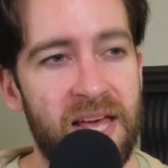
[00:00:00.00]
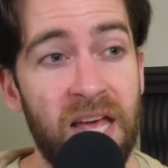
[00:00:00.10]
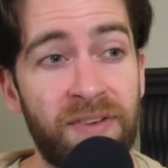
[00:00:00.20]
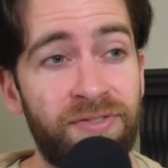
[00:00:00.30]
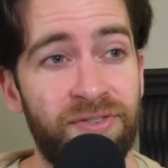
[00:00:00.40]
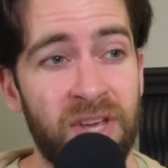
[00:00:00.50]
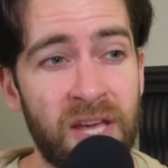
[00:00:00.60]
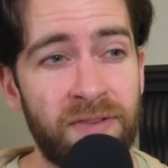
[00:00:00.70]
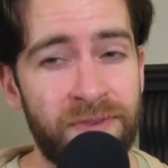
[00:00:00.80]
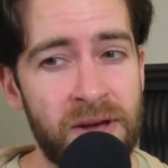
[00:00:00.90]
If
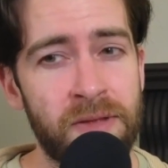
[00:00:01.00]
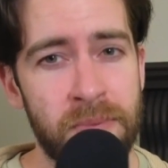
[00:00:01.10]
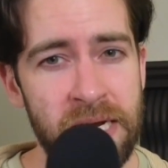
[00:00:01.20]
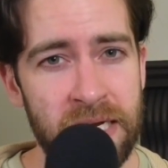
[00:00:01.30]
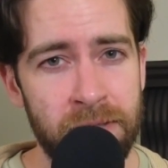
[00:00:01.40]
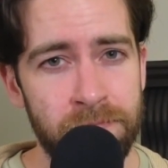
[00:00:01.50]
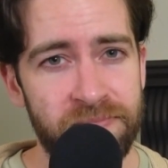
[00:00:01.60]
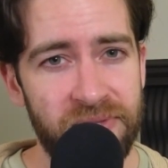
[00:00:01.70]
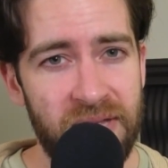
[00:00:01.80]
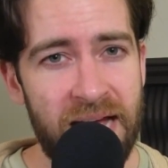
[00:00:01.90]
he found the money
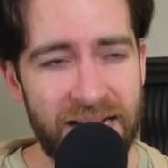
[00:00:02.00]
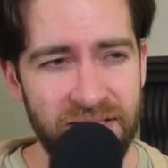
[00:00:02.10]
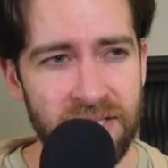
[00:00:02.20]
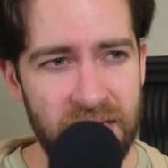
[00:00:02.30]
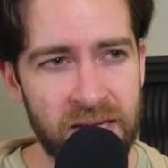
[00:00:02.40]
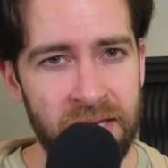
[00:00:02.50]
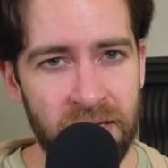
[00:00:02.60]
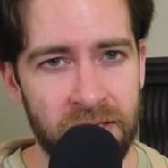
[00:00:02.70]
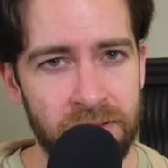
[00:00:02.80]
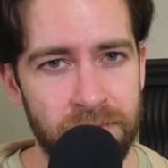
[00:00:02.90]
as a
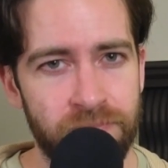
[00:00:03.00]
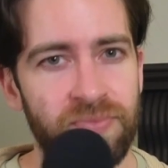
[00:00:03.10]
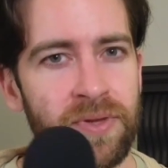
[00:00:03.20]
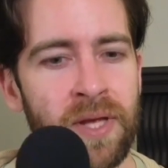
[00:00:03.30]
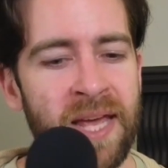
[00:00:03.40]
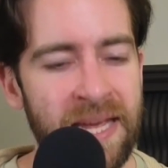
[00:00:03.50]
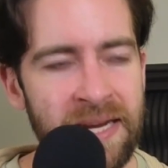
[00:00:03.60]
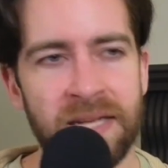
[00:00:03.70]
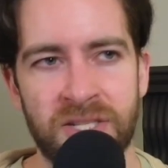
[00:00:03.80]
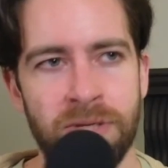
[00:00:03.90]
psychic, he
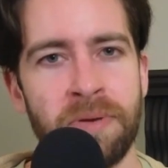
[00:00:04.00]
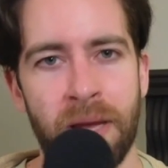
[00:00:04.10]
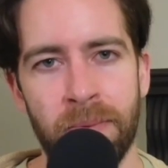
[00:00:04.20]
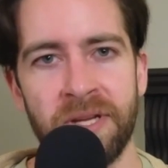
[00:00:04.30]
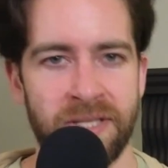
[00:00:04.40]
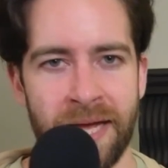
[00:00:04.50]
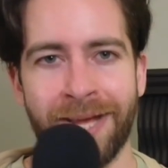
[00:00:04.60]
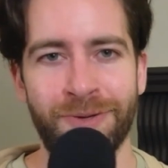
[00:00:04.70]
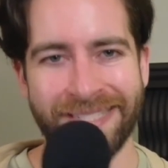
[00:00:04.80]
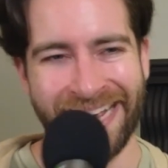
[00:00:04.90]
needs to be able to say
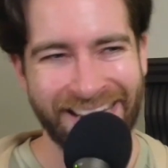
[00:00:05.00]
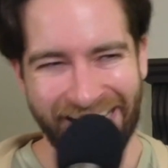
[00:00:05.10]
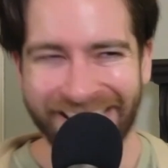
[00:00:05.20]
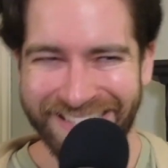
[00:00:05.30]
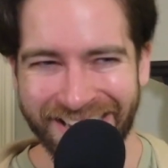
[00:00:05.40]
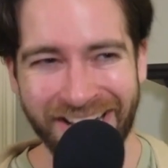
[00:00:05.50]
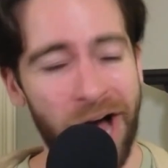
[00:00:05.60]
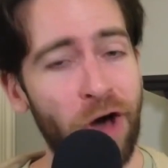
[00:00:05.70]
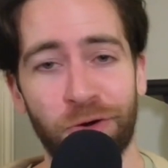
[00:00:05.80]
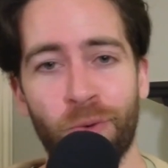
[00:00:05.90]
who did it.
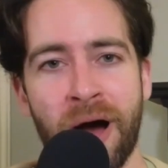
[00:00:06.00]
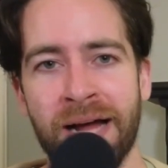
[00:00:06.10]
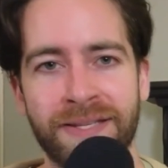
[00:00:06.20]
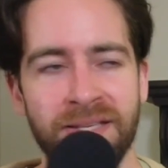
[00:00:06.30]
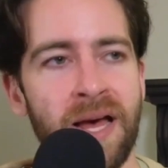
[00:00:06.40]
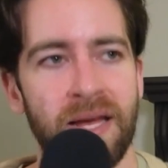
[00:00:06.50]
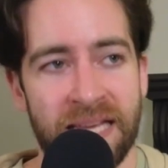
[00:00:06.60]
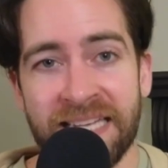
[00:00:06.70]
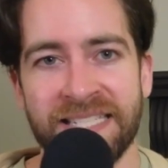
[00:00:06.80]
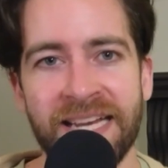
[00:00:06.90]
Otherwise,
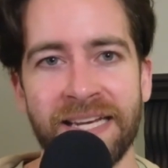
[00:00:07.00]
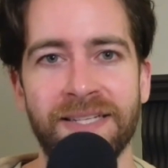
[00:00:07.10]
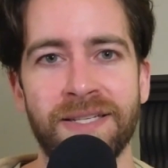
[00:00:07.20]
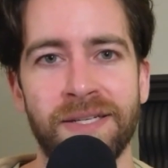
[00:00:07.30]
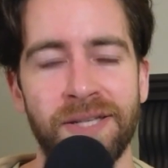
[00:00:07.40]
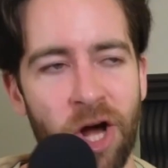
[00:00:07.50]
he did it.